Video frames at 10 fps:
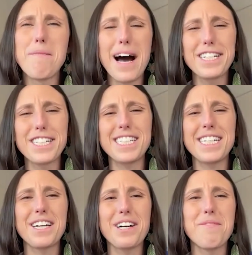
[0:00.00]
I just
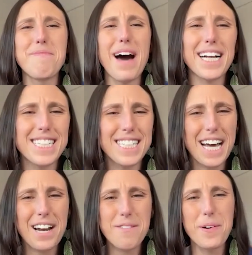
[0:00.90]
need to go back to
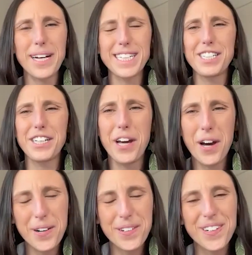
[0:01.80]
Center Point
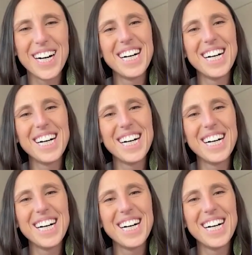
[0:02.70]
2."